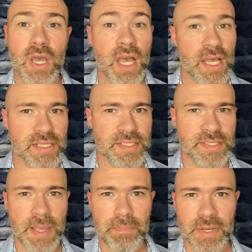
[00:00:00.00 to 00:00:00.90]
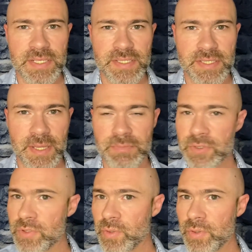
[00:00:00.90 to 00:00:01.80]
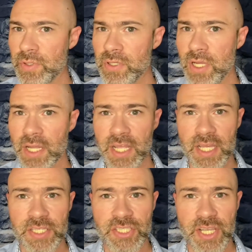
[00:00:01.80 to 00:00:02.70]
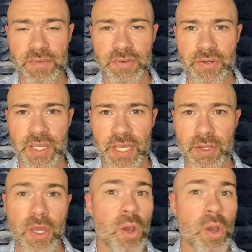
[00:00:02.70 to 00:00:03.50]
a step-by-step tutorial on how to shave your head,